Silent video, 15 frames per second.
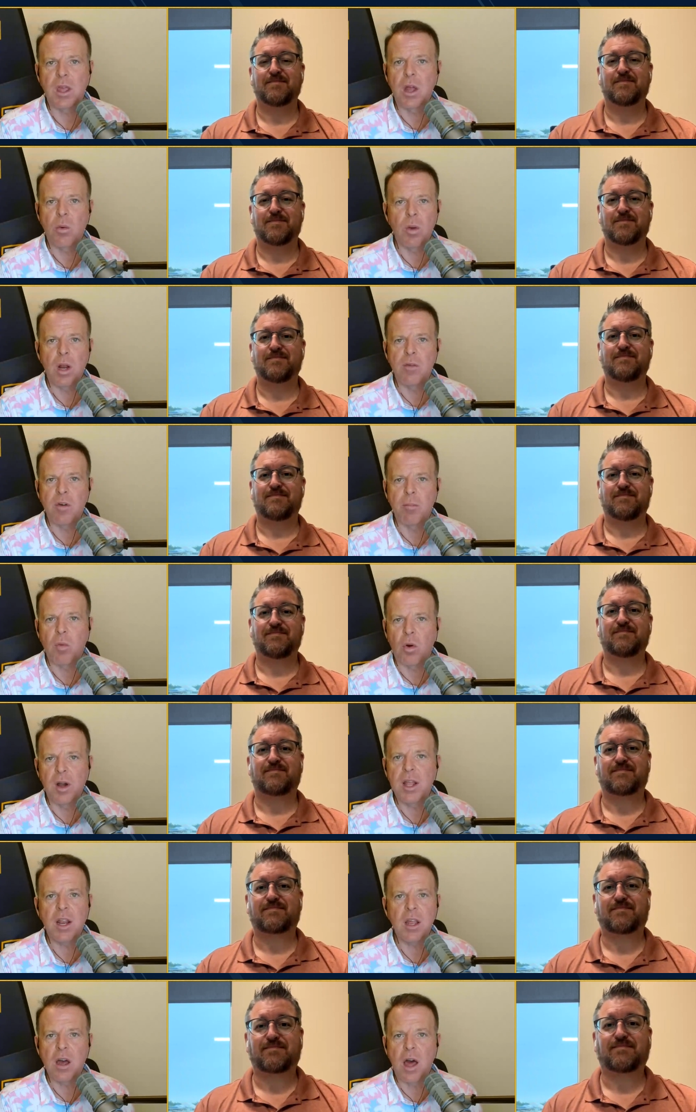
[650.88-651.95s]
Speaker 1: would get rid of
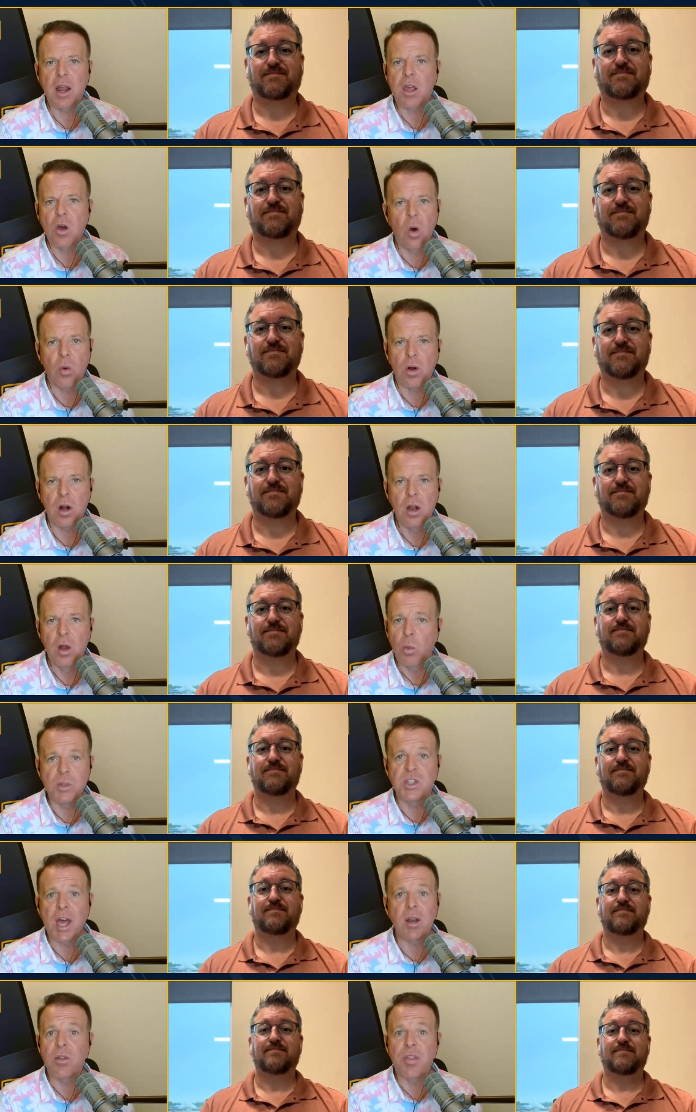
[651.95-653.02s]
him, or an idiotic owner,
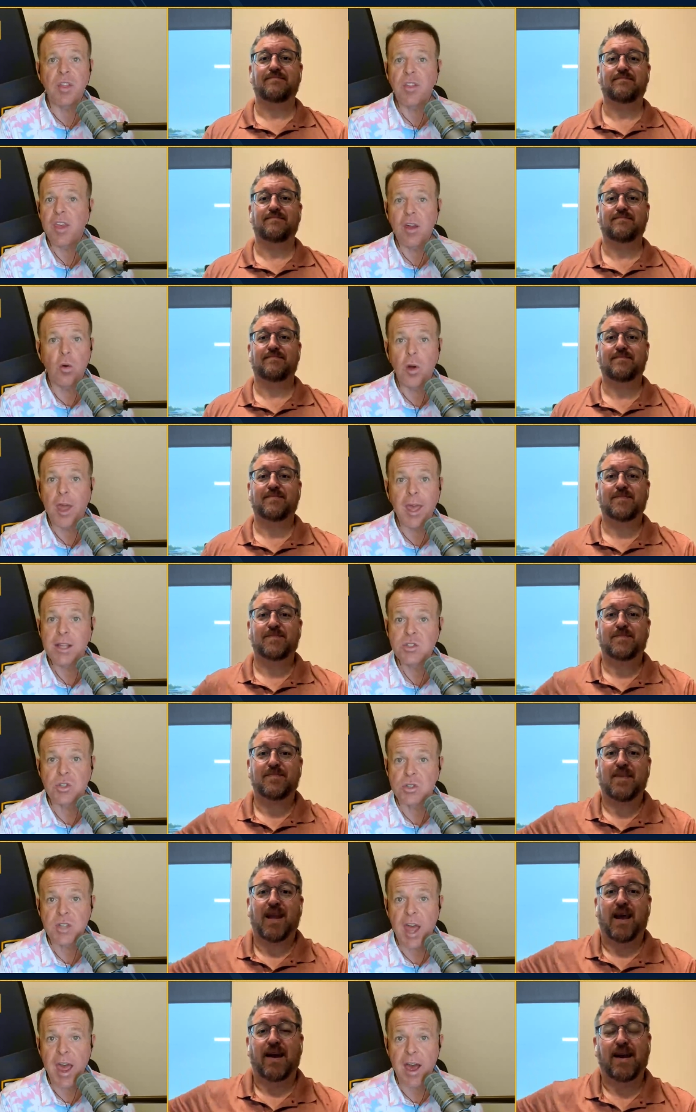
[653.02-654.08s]
which I don't think the
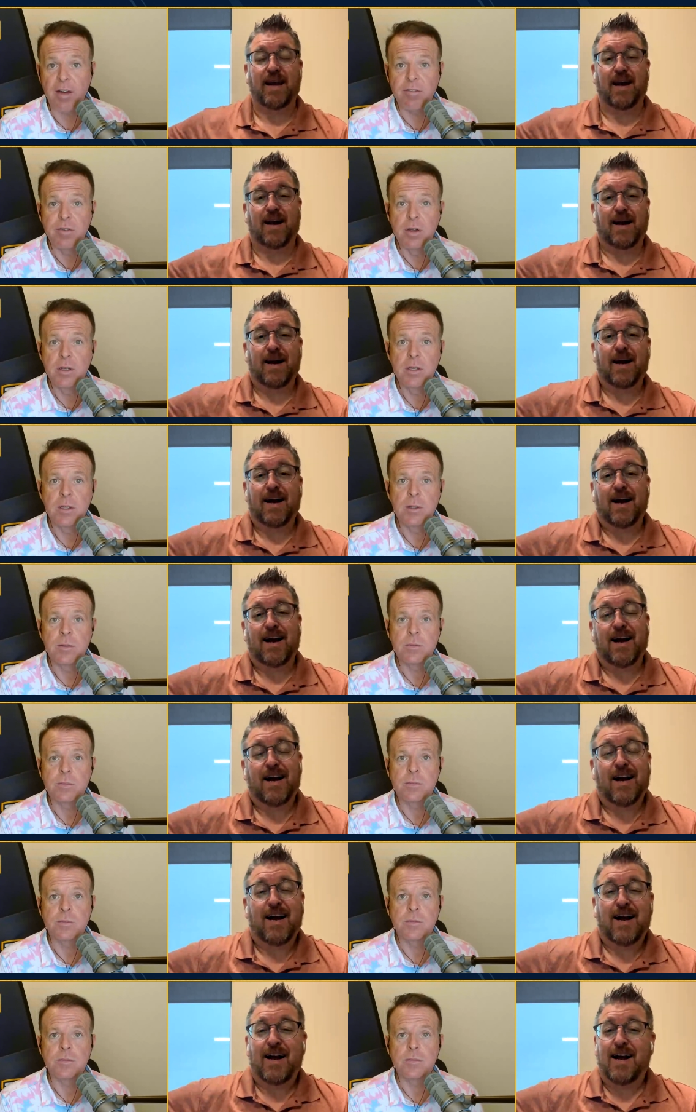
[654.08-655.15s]
Angels have.
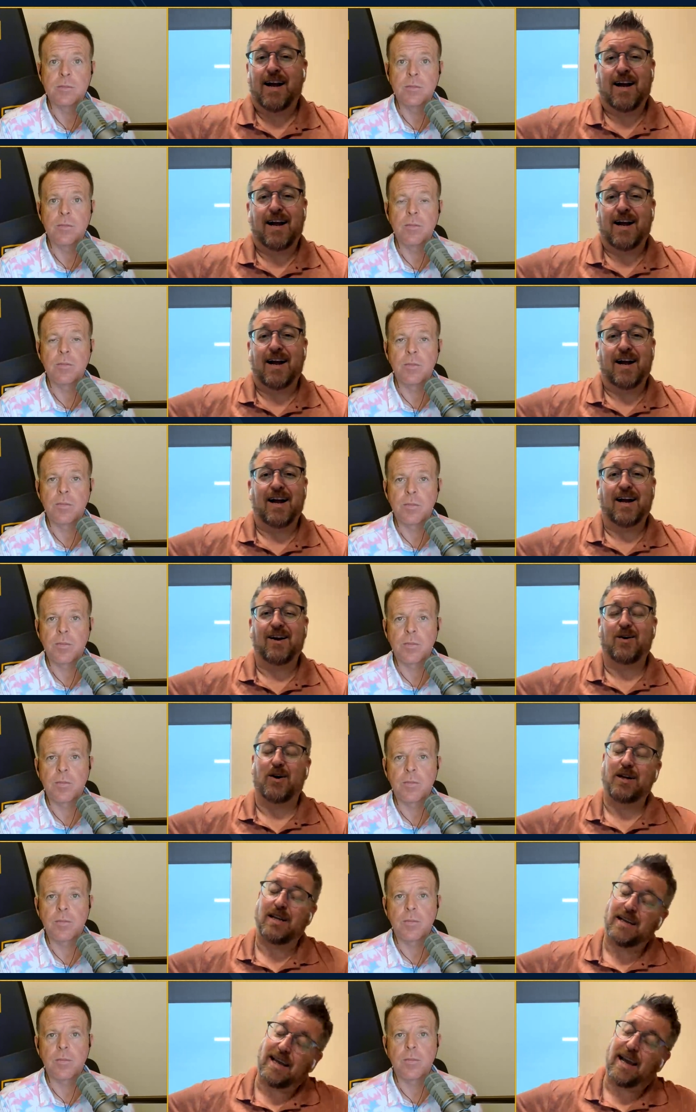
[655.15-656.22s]

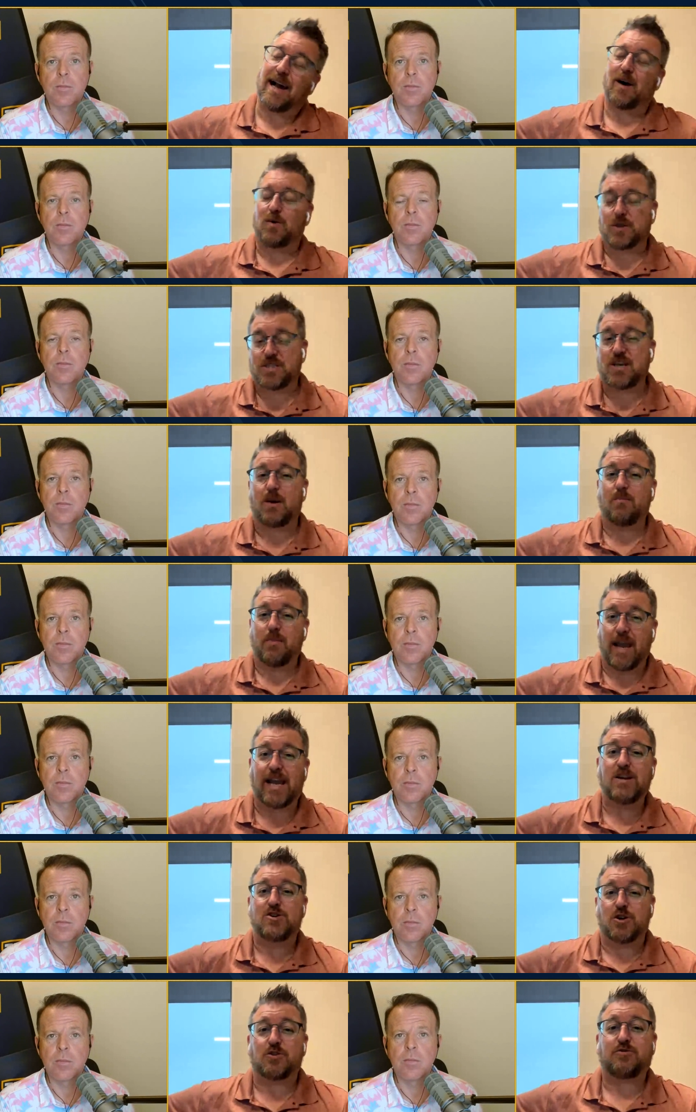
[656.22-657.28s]
Speaker 2: Yeah, well, some
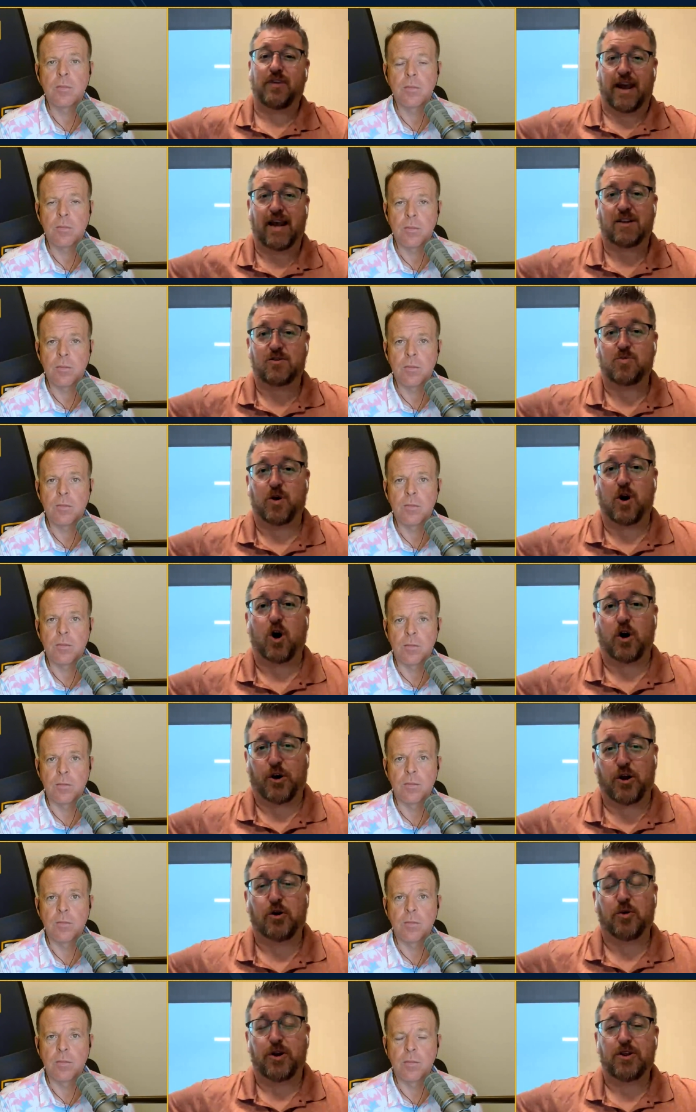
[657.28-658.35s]
Angels fans would
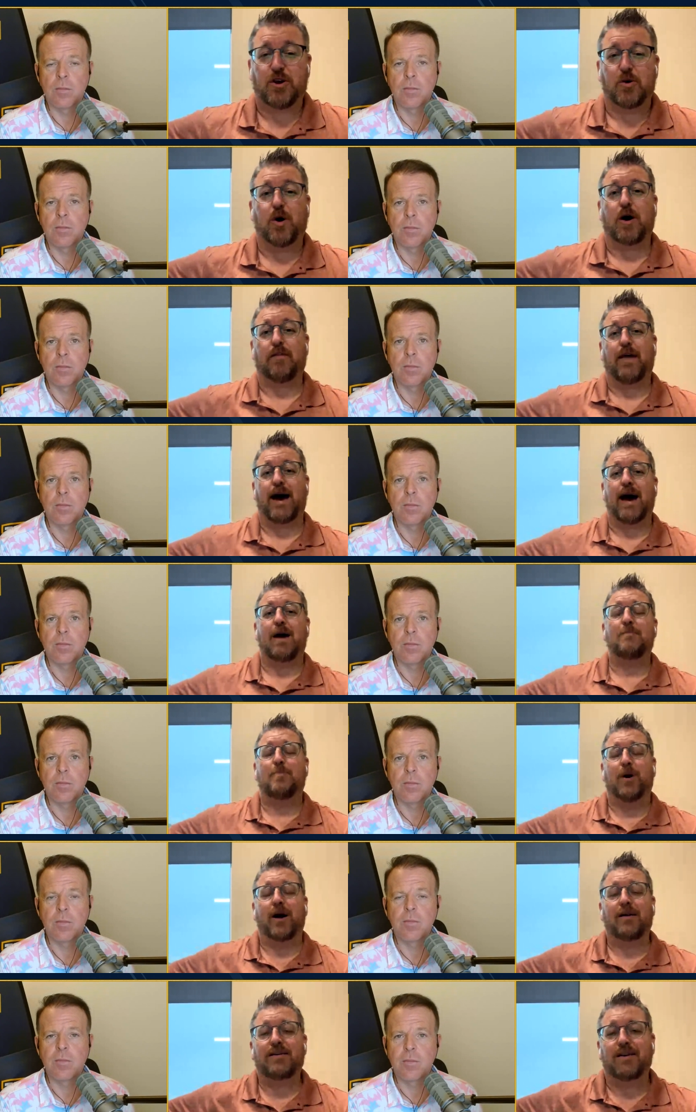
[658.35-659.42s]
argue with you on that,
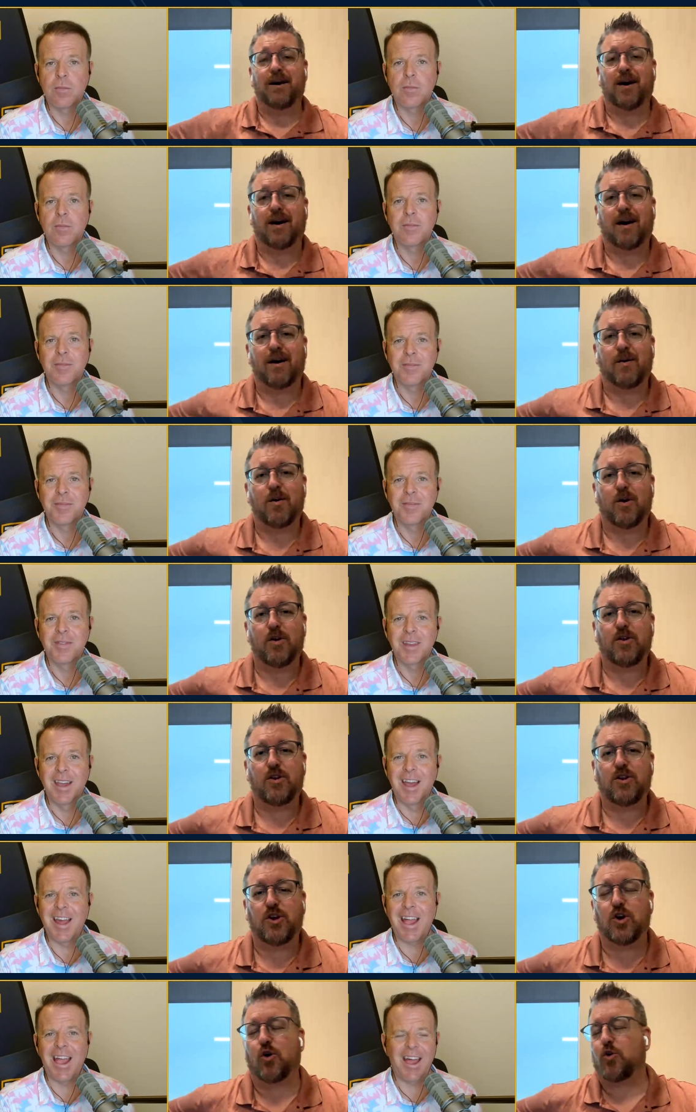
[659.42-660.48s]
but
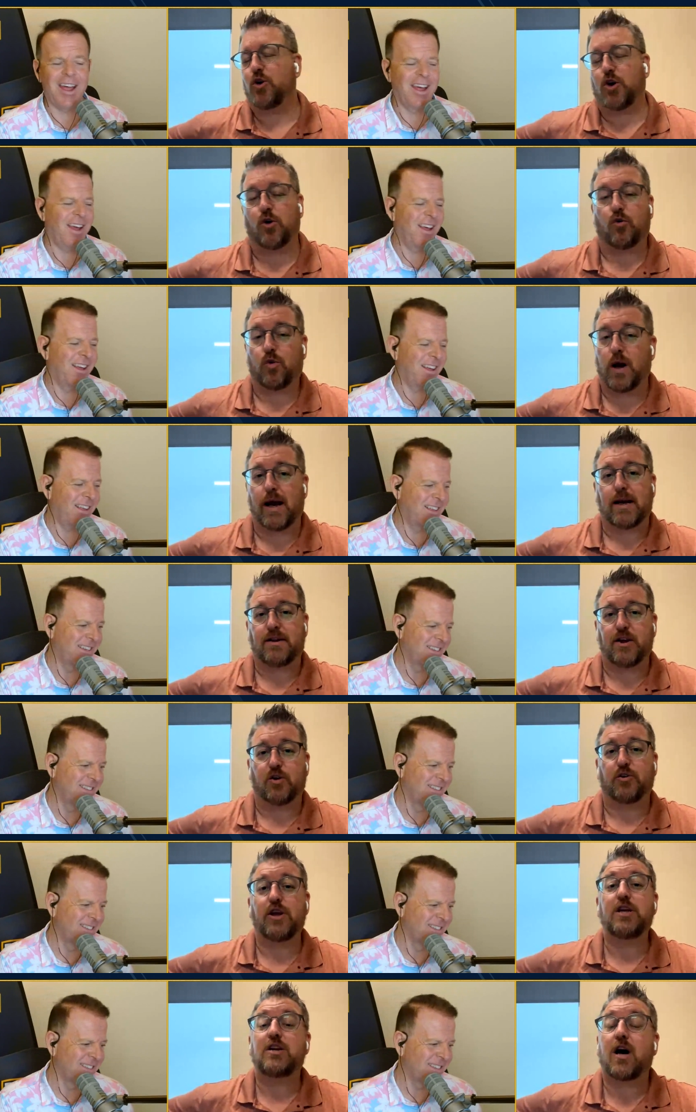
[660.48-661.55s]
you're right. The only